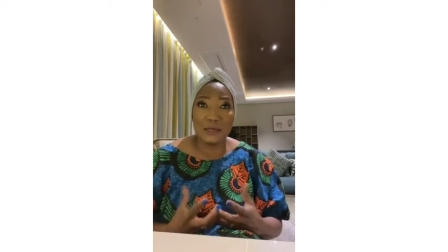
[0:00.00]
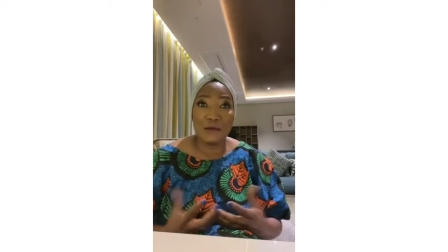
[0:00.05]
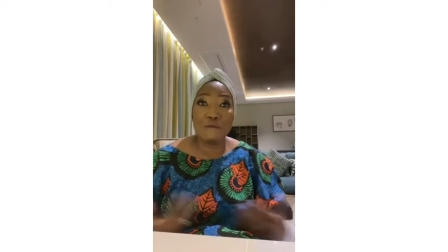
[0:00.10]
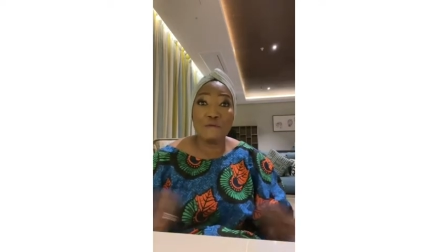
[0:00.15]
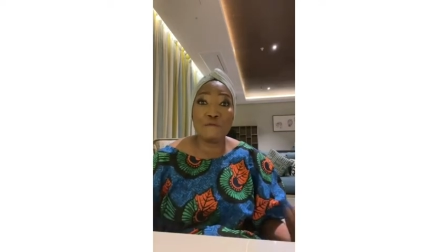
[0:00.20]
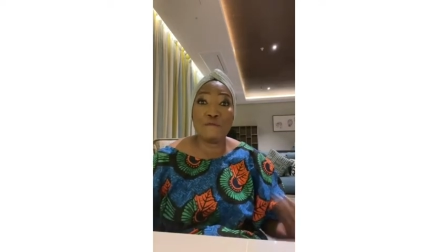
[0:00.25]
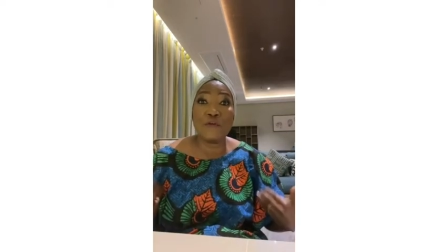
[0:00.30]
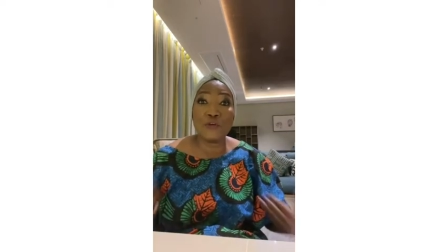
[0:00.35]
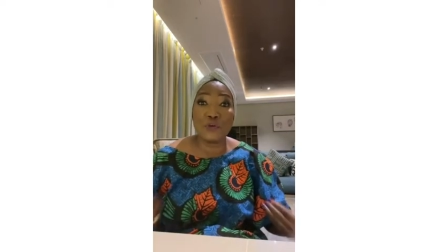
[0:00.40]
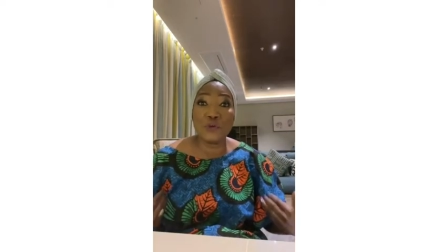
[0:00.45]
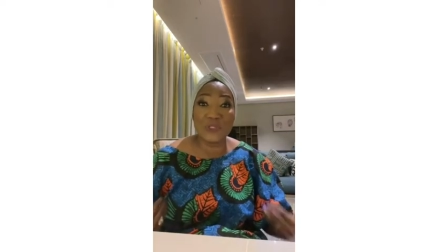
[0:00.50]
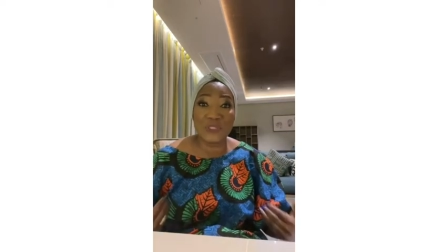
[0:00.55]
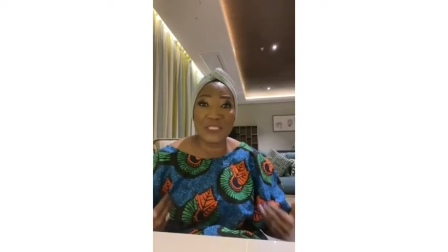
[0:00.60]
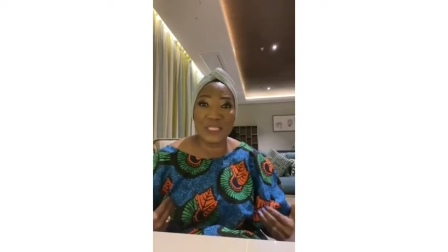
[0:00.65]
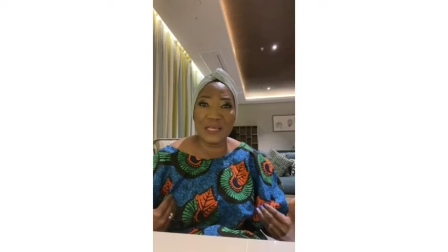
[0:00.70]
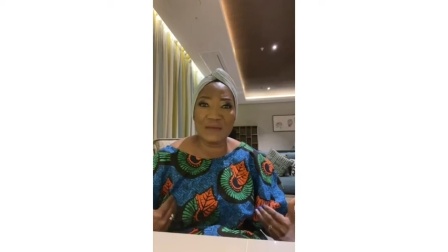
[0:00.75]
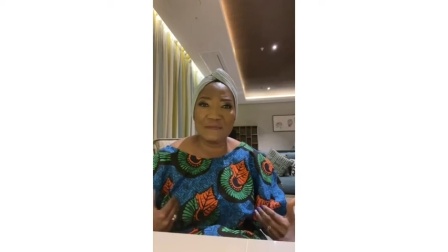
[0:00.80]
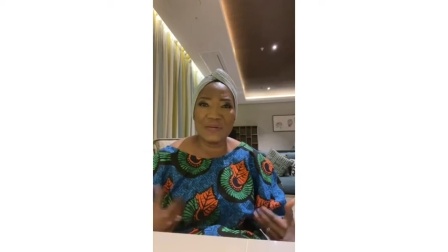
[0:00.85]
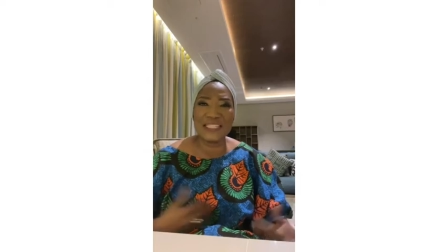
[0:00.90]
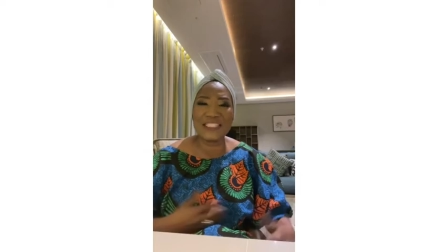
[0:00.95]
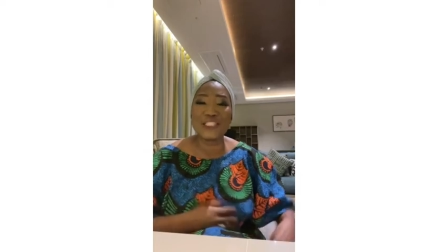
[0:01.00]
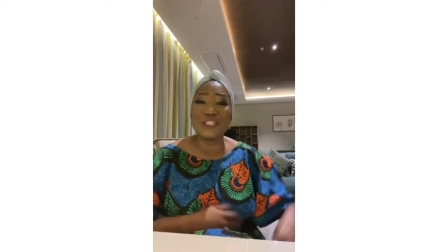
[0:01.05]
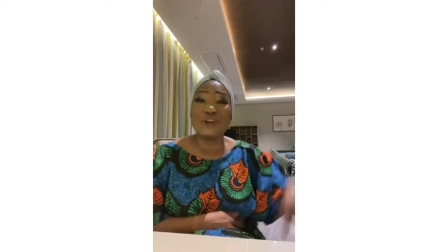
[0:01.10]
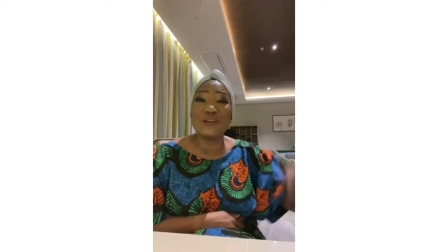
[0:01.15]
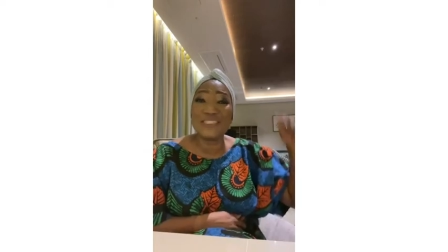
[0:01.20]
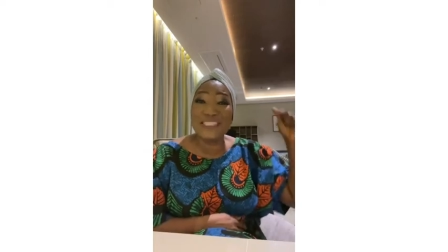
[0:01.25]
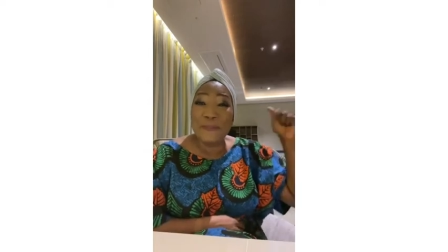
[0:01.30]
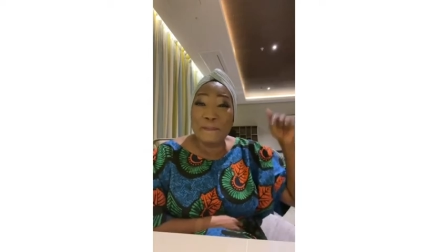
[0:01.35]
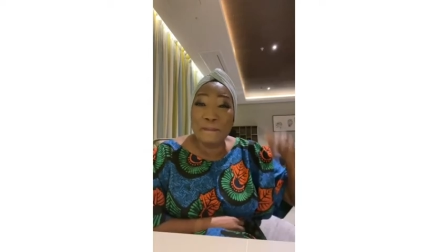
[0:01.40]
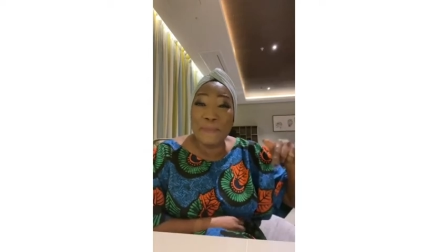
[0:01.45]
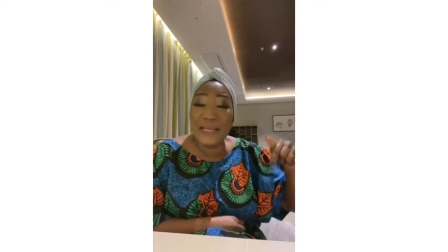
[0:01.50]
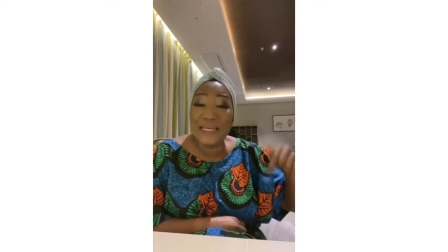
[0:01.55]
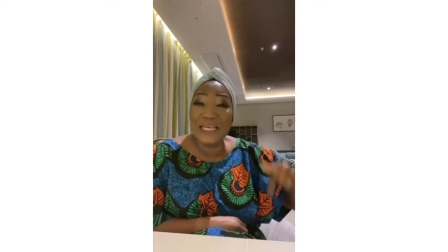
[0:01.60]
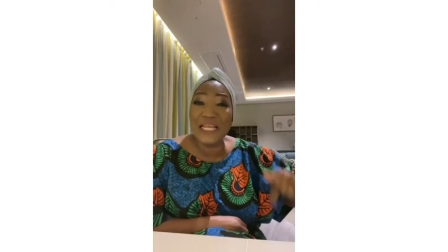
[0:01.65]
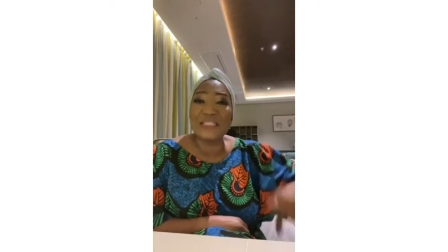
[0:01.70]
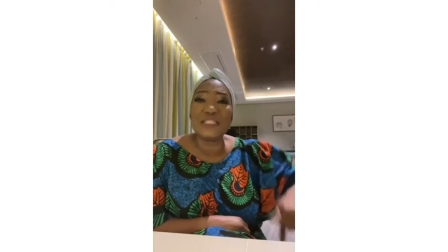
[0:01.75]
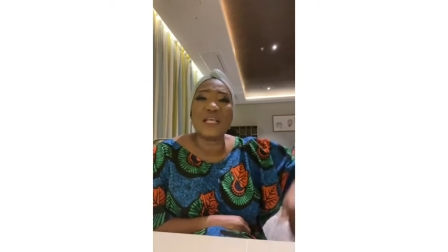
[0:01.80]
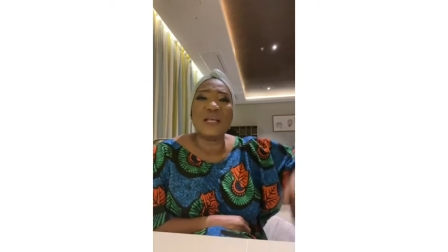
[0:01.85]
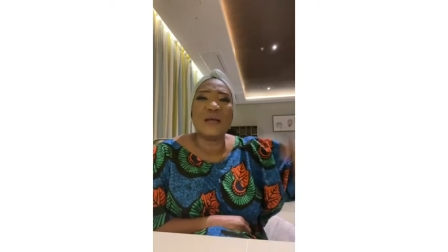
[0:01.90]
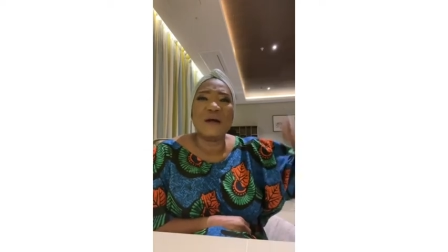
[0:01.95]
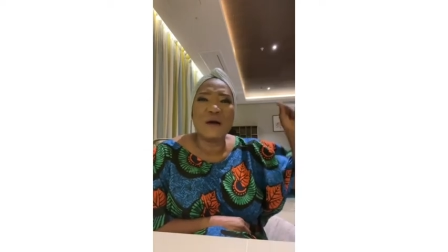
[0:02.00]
for yourself that is not dependent